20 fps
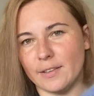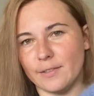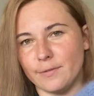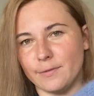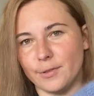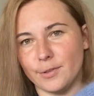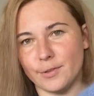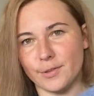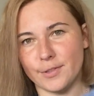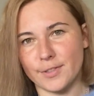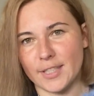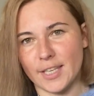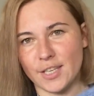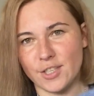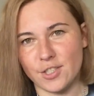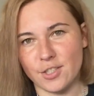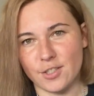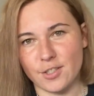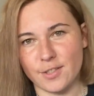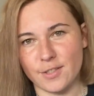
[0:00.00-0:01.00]
photo
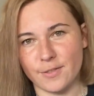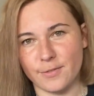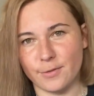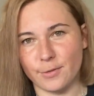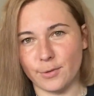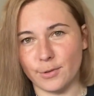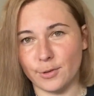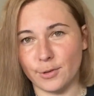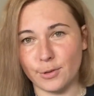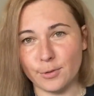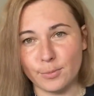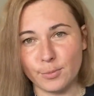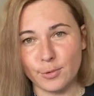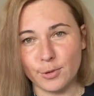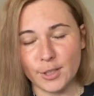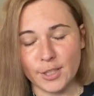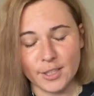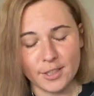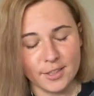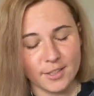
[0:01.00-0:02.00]
sessions for
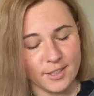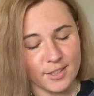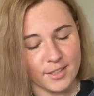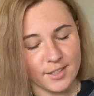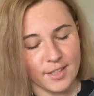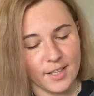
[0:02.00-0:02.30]
newborns.